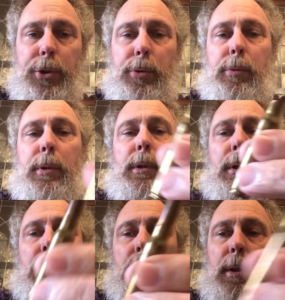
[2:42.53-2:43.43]
II,
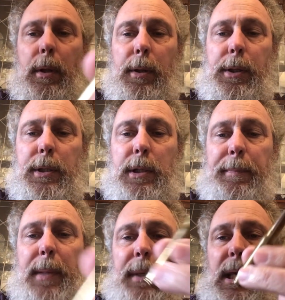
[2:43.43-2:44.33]
this
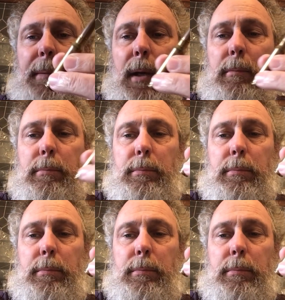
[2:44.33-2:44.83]
little puppy came out.